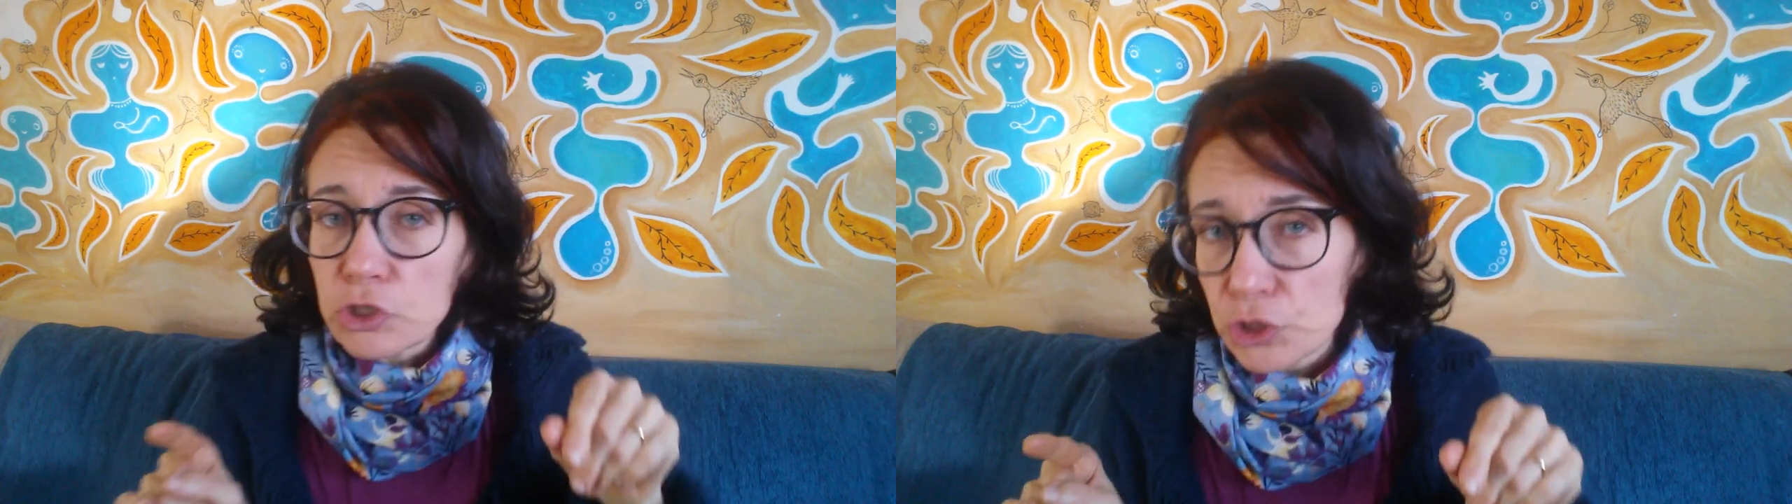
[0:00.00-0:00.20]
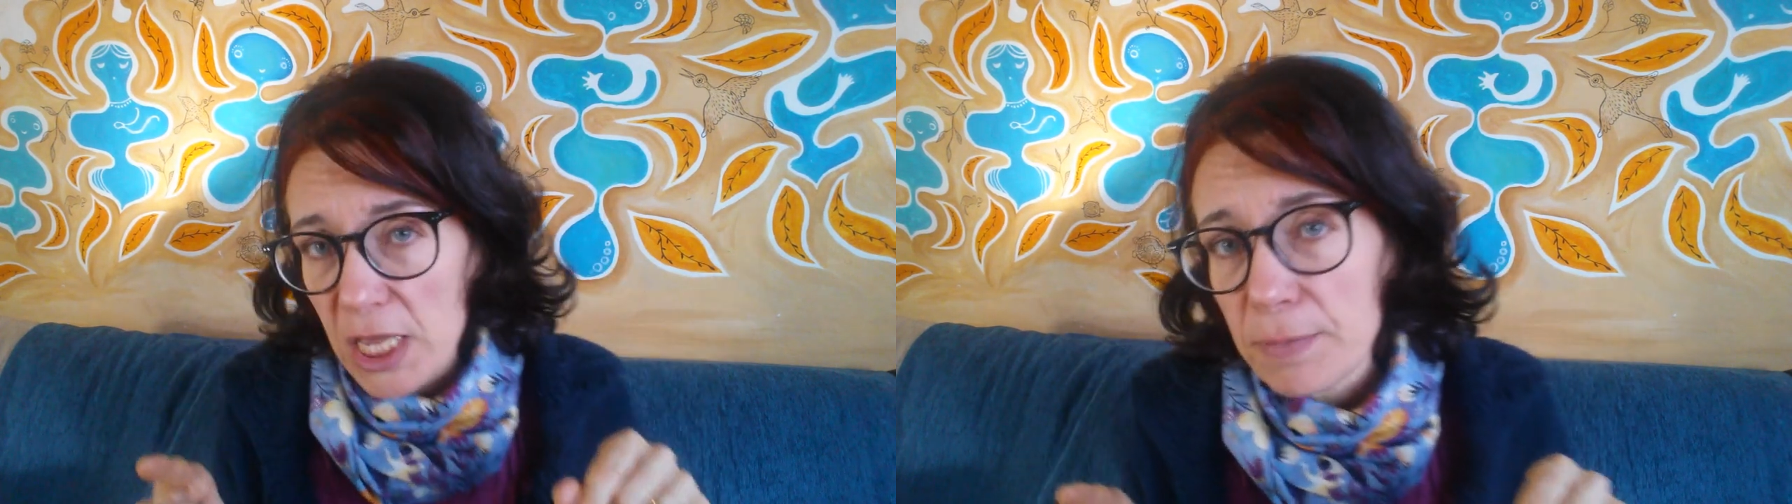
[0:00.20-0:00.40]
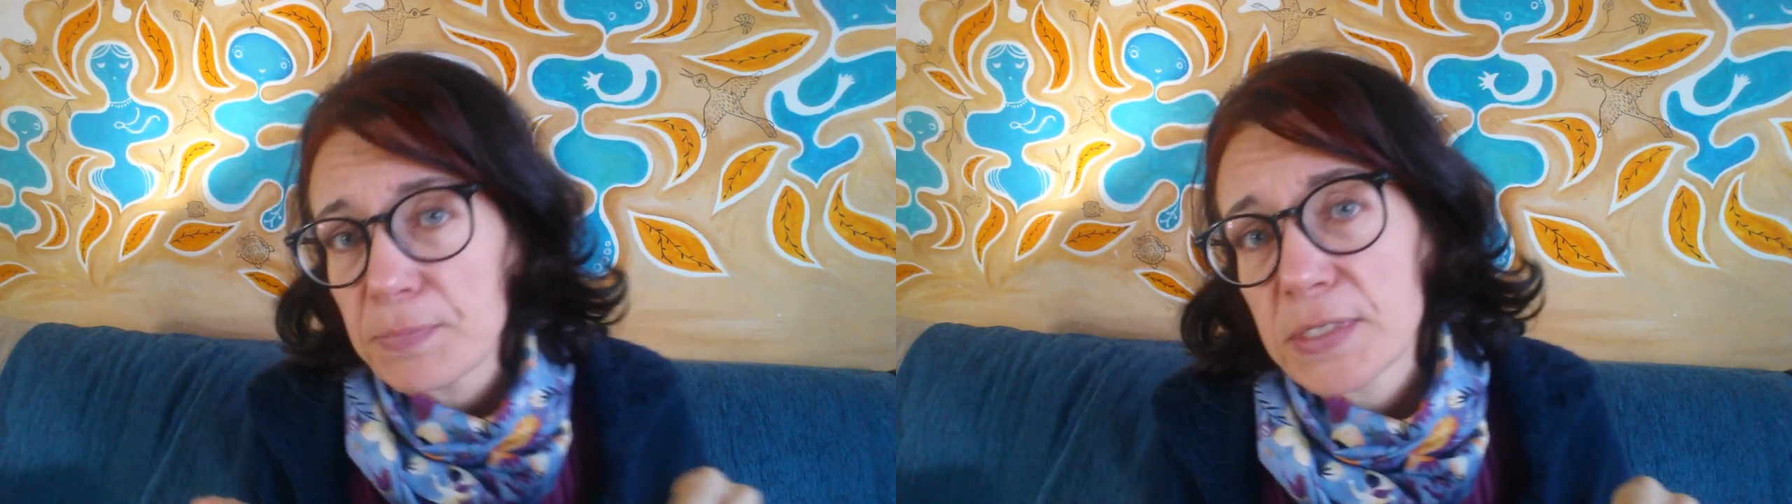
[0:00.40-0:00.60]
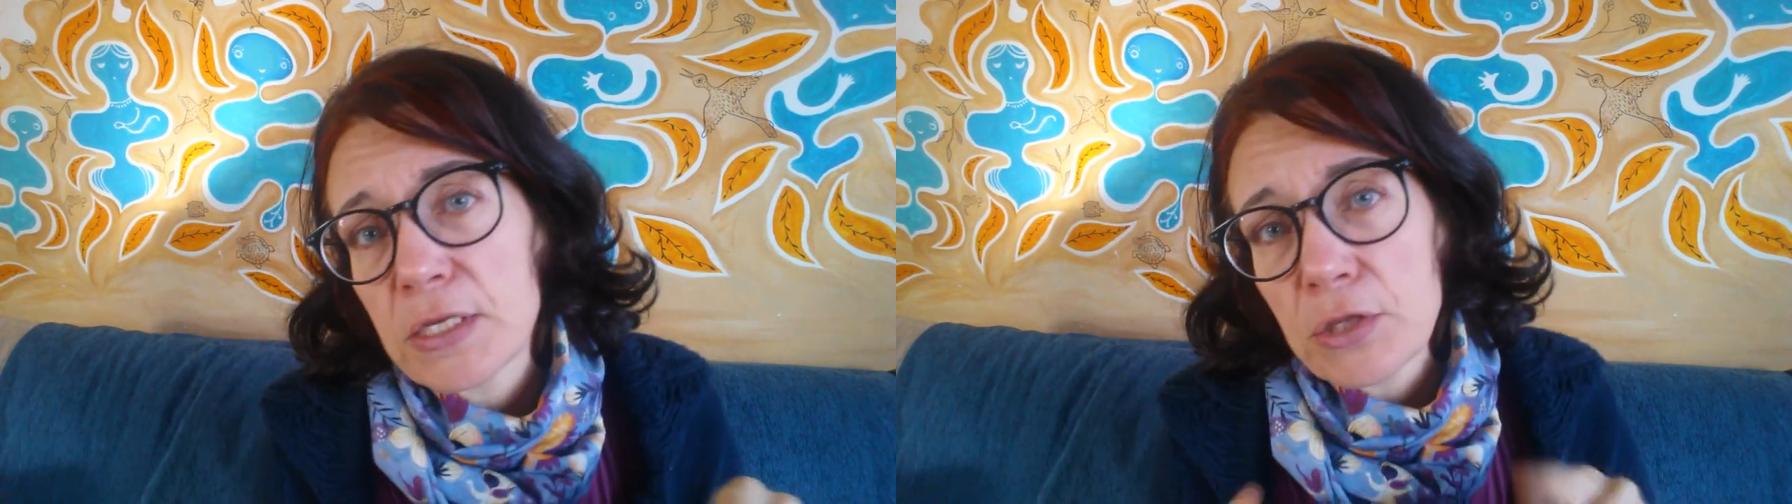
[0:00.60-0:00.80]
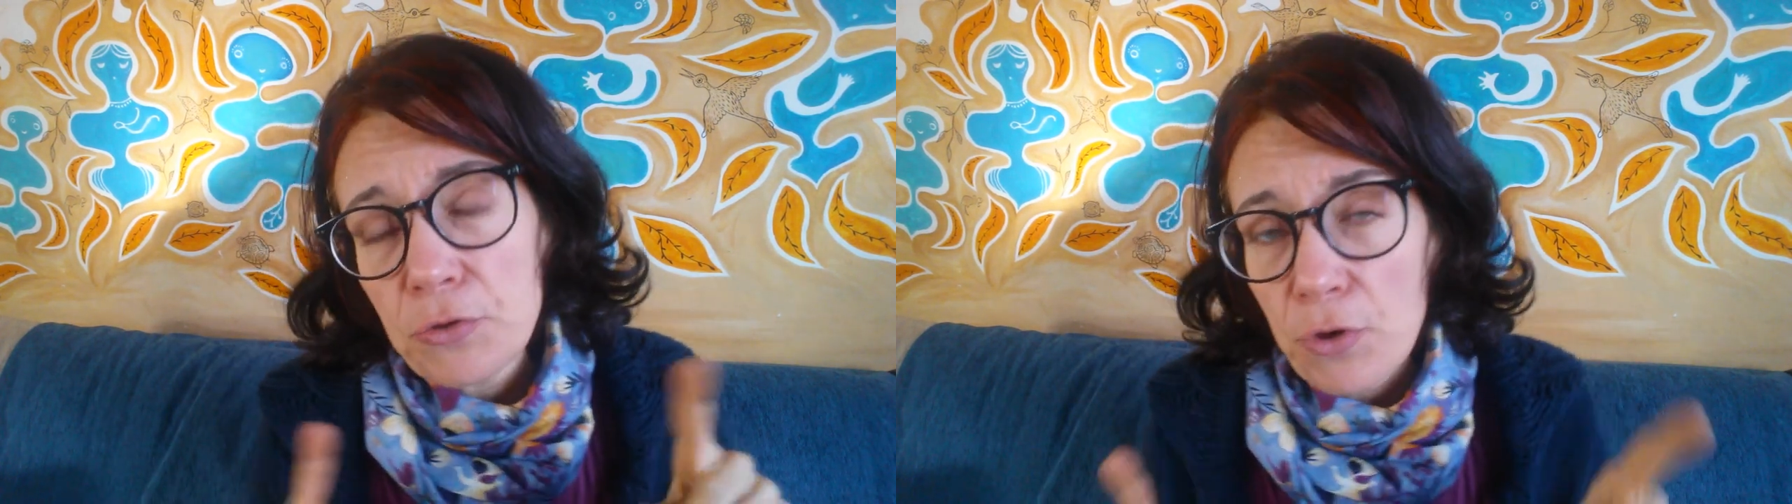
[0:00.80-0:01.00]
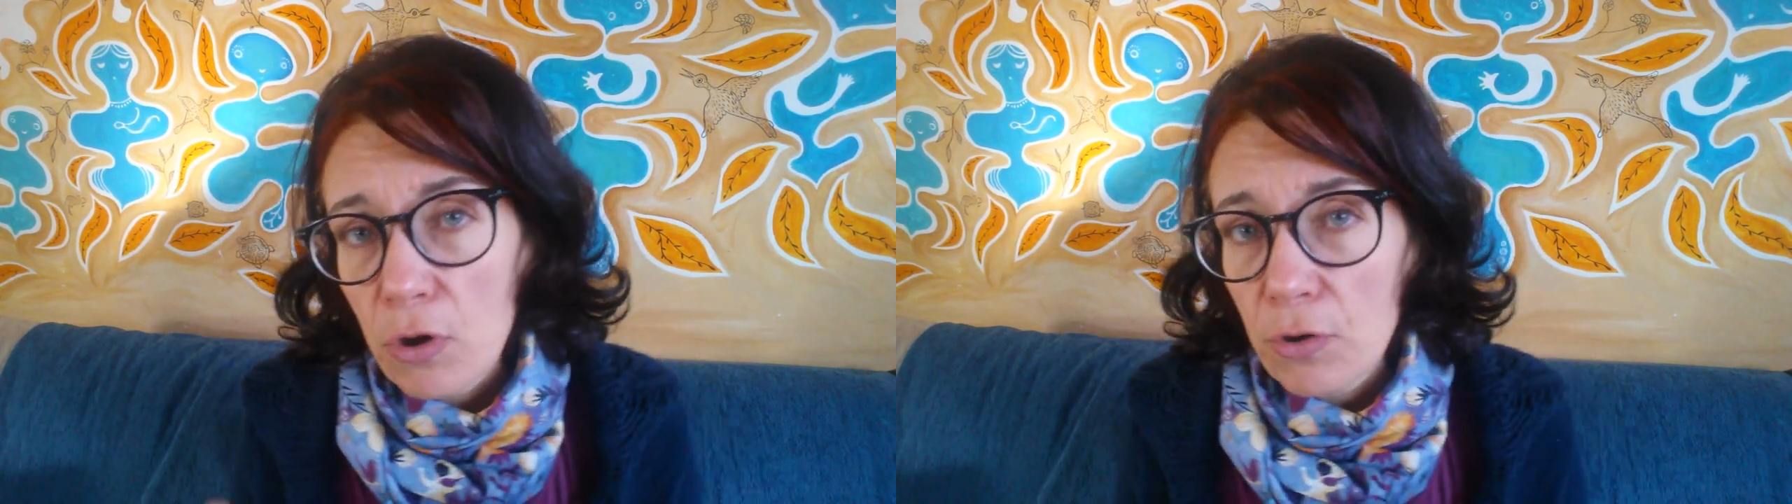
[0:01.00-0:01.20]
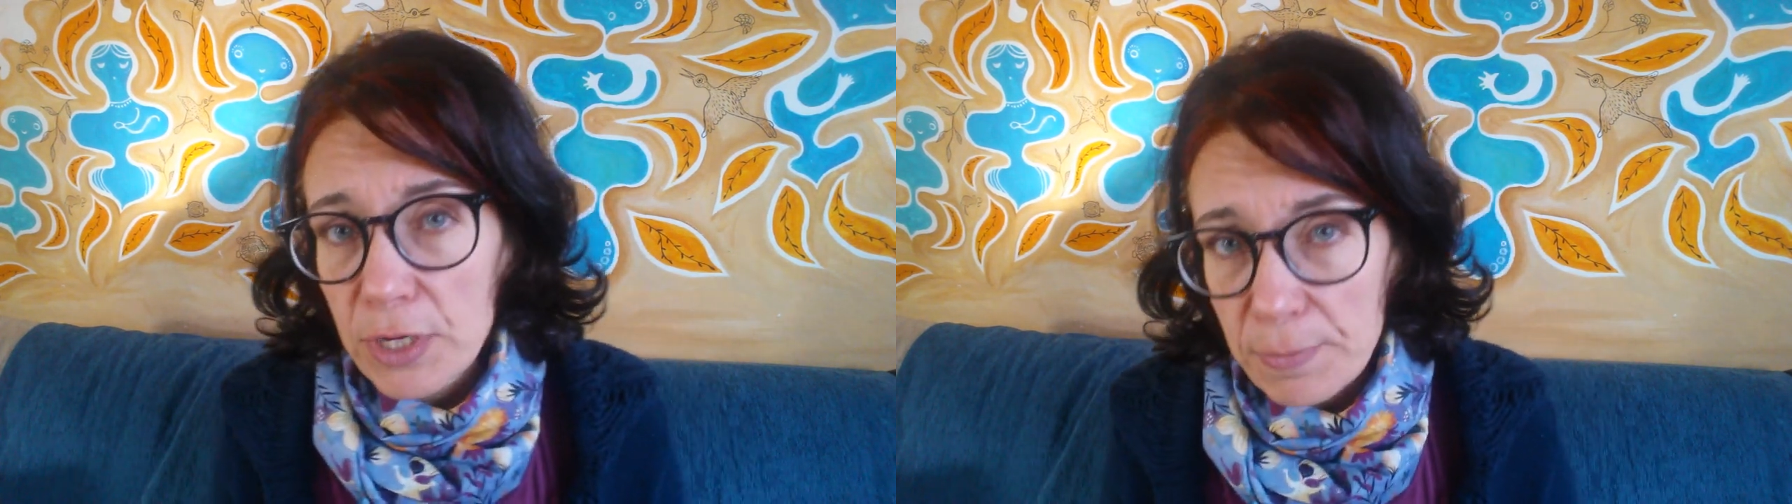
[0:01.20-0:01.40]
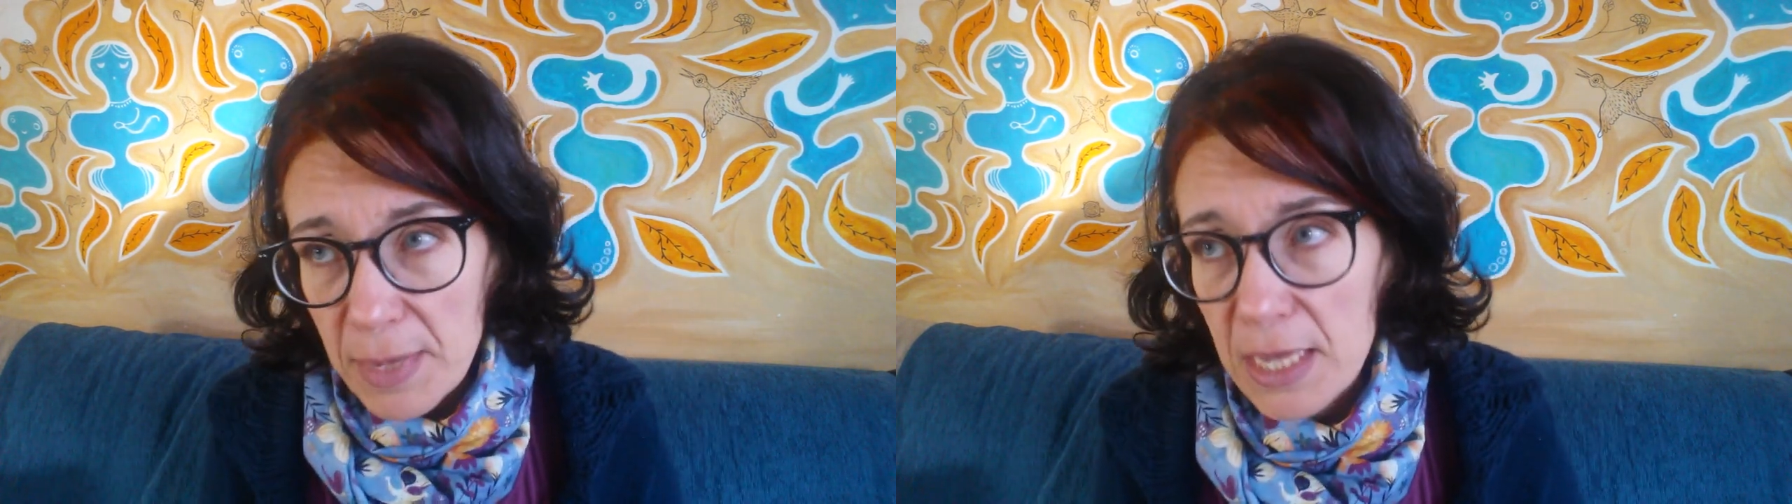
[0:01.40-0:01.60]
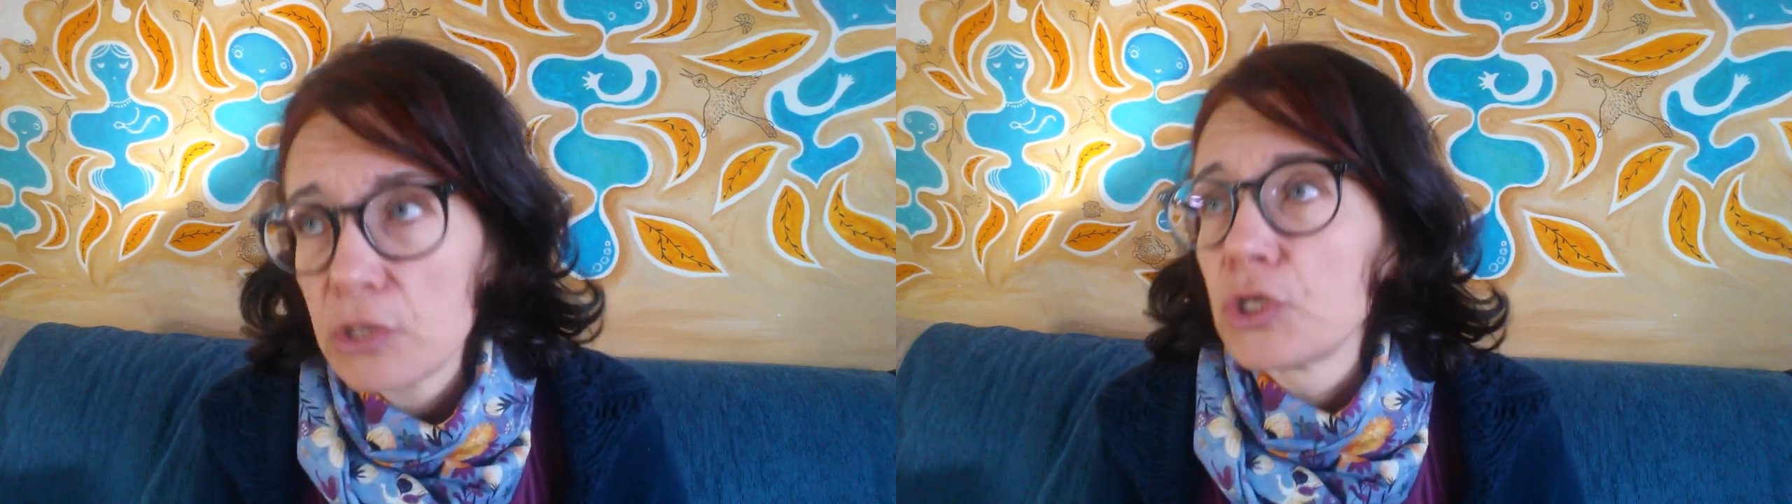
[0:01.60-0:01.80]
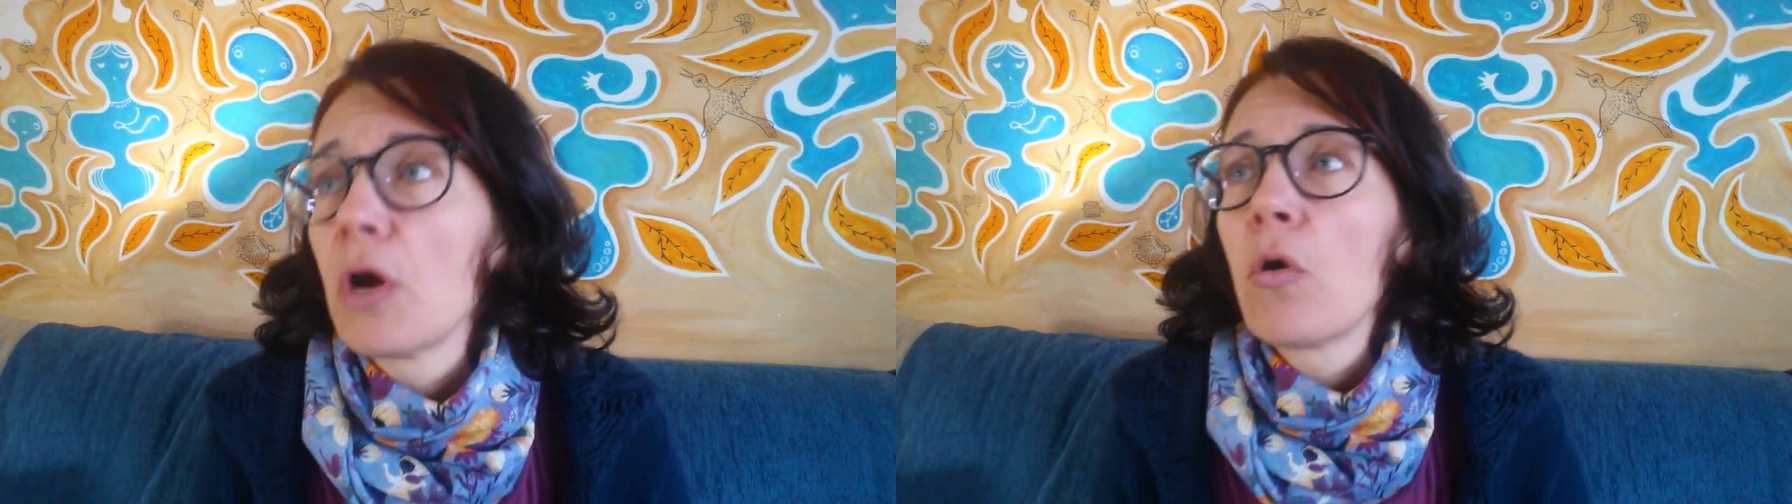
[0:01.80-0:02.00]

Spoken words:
shapes in your image,